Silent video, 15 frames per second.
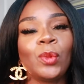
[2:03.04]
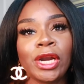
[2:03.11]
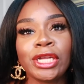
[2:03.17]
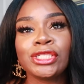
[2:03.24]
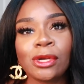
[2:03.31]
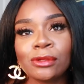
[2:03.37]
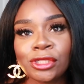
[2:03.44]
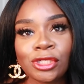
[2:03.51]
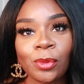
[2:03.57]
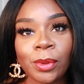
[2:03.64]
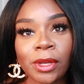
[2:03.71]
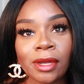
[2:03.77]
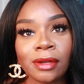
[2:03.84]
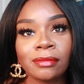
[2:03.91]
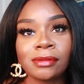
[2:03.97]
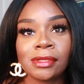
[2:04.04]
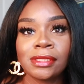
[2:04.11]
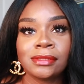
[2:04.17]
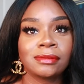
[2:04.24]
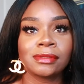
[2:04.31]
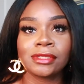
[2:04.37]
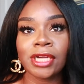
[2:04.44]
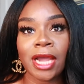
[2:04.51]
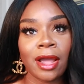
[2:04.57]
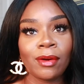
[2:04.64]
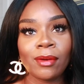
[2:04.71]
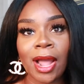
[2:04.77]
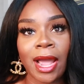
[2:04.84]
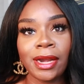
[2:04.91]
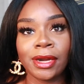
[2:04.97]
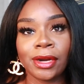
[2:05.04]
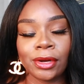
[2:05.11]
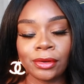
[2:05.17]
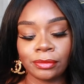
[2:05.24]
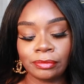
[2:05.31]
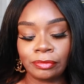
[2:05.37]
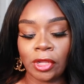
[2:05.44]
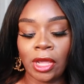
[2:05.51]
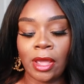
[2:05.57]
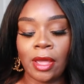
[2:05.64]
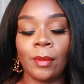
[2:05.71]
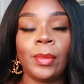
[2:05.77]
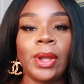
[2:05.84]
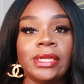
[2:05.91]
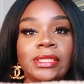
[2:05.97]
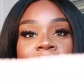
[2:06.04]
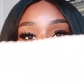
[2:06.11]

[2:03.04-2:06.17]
what is coachtopia because child i didn't know but